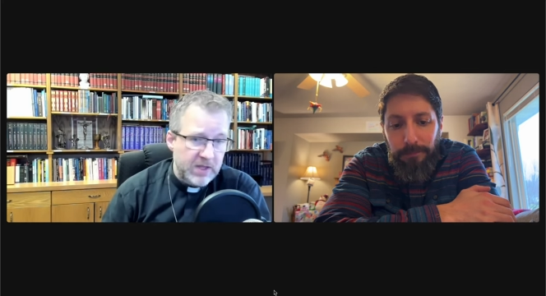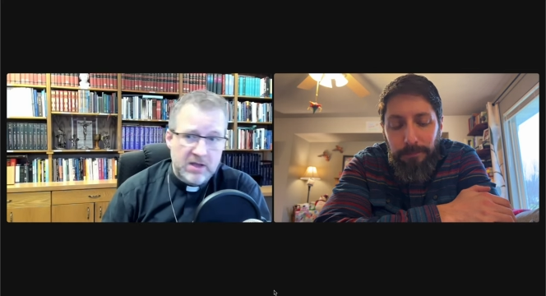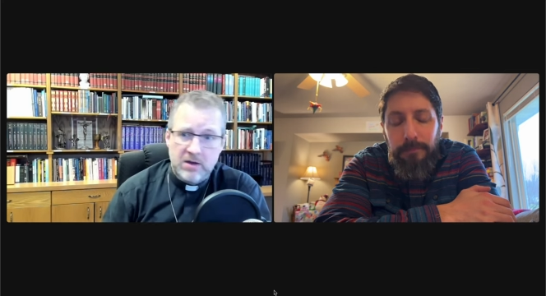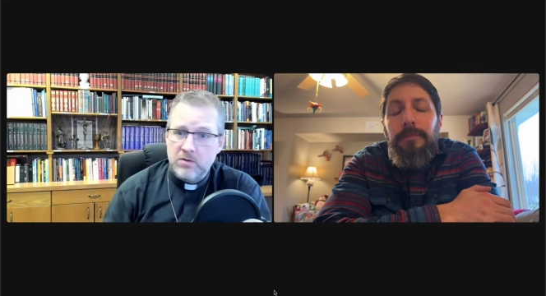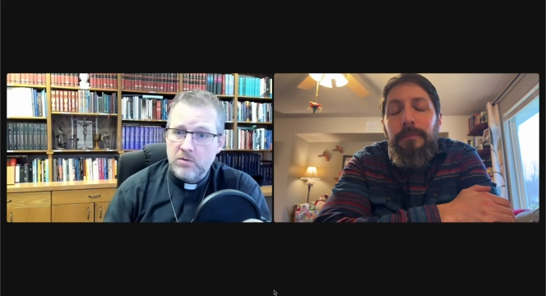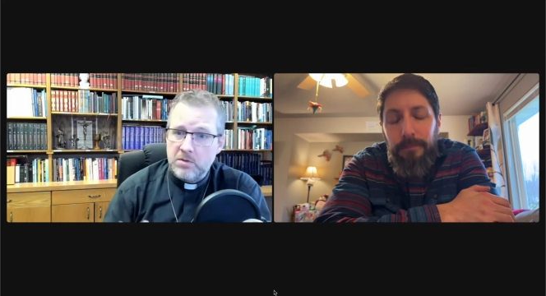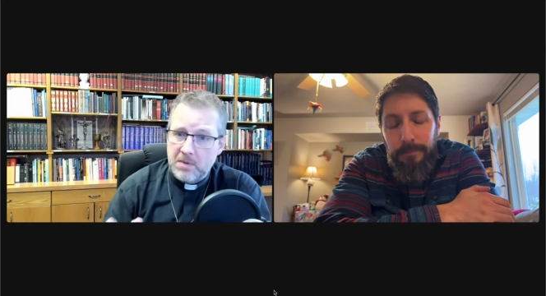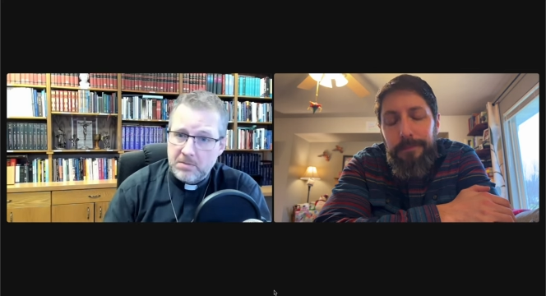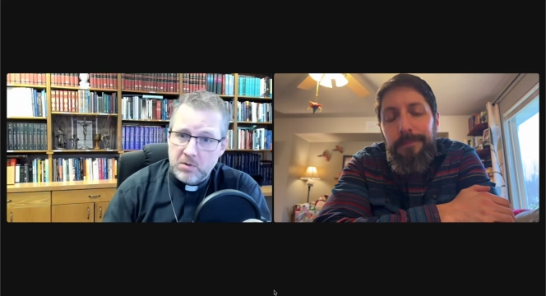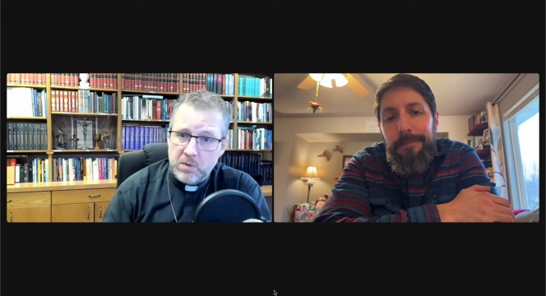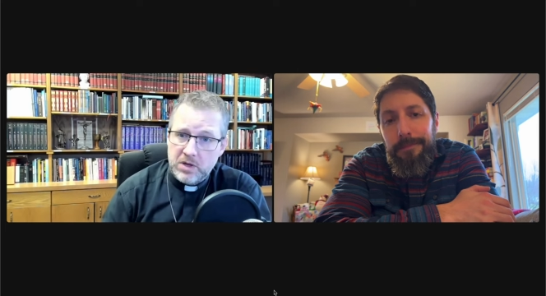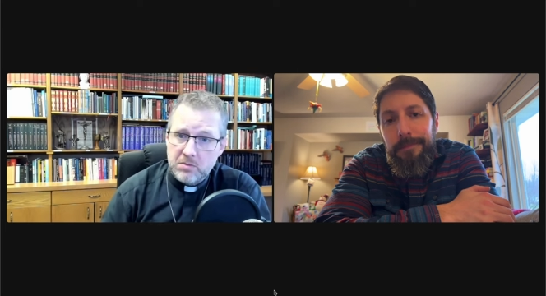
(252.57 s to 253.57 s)
Speaker 1: Remember
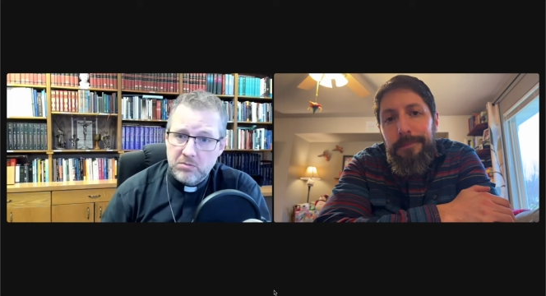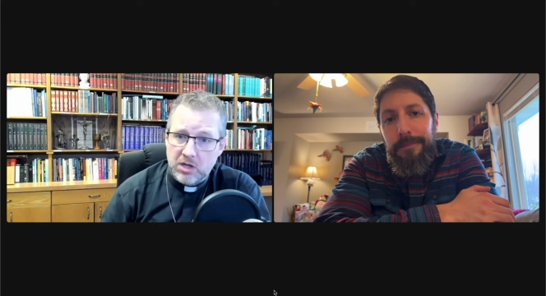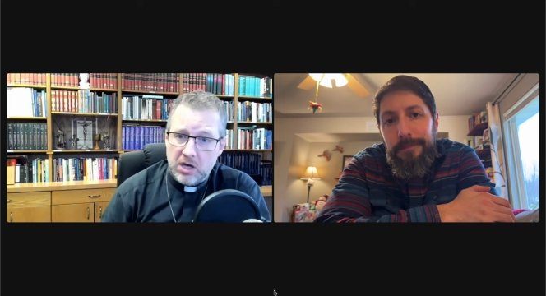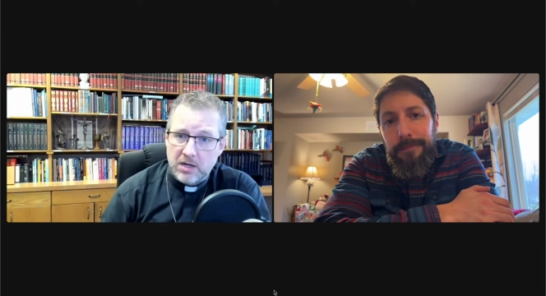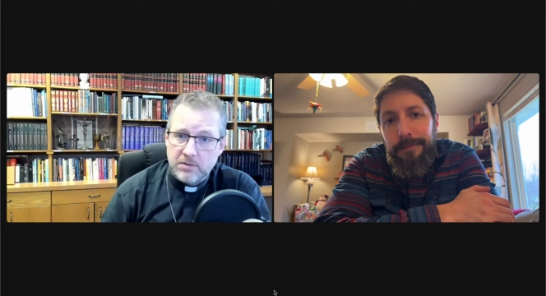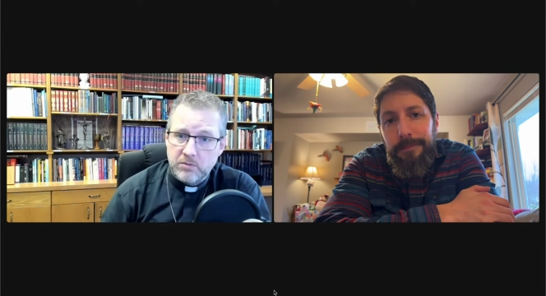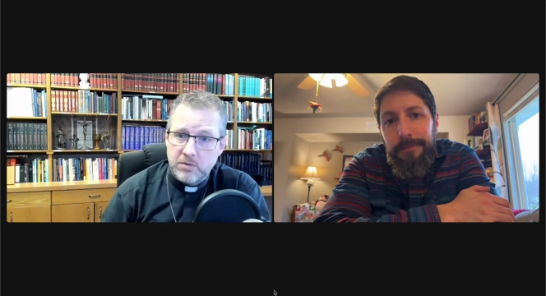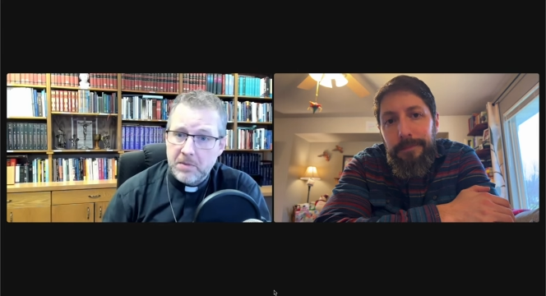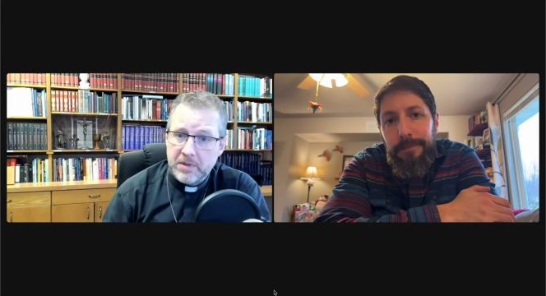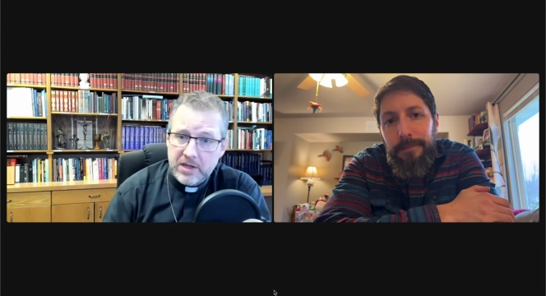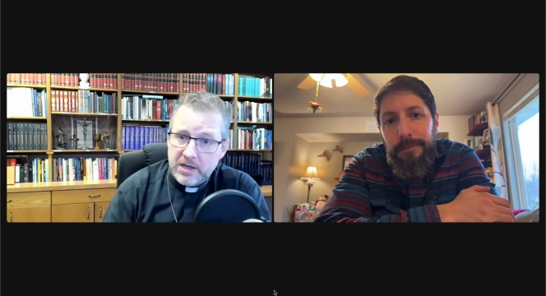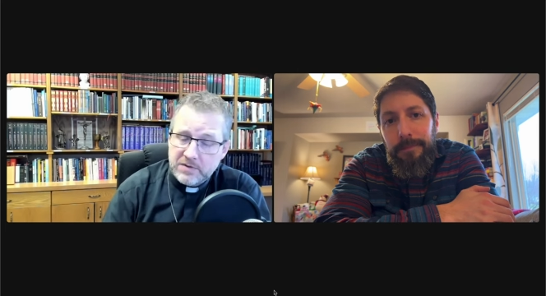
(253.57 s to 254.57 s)
where you belong. Remember the
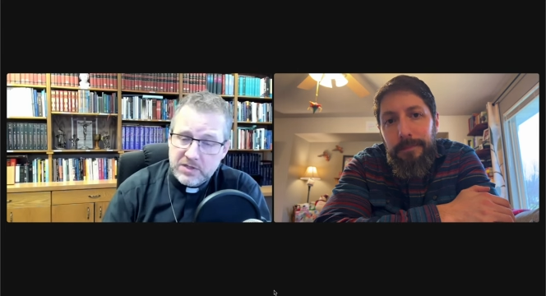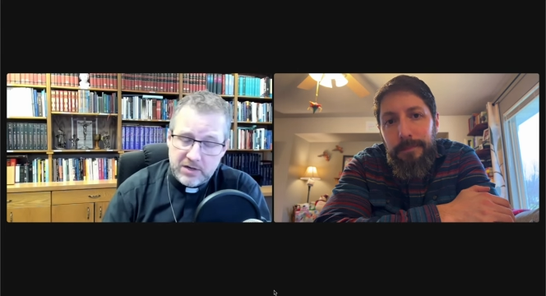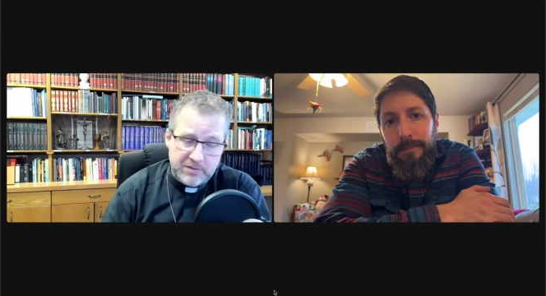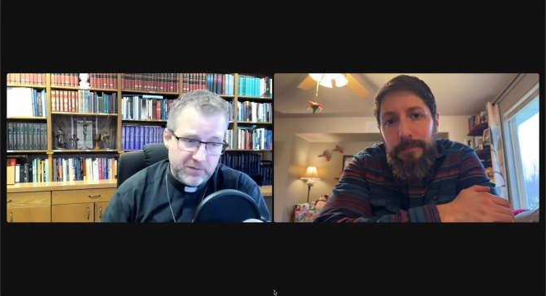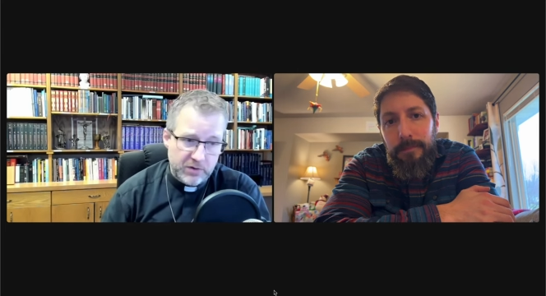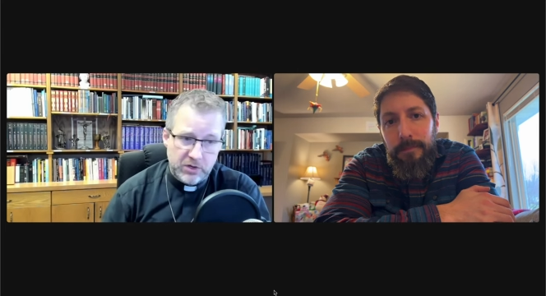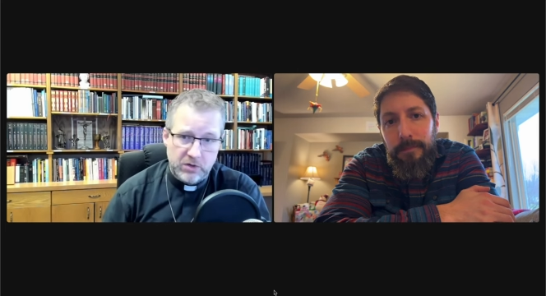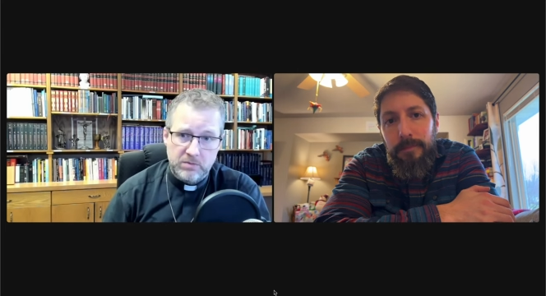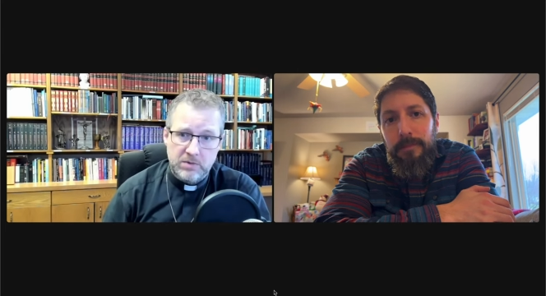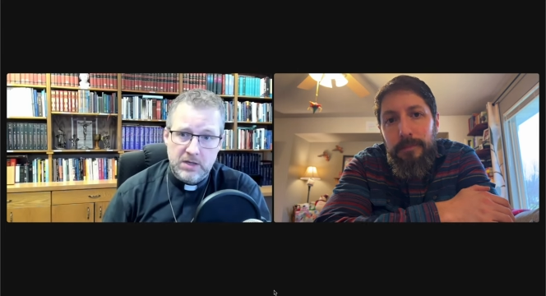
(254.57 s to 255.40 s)
gifts that are for you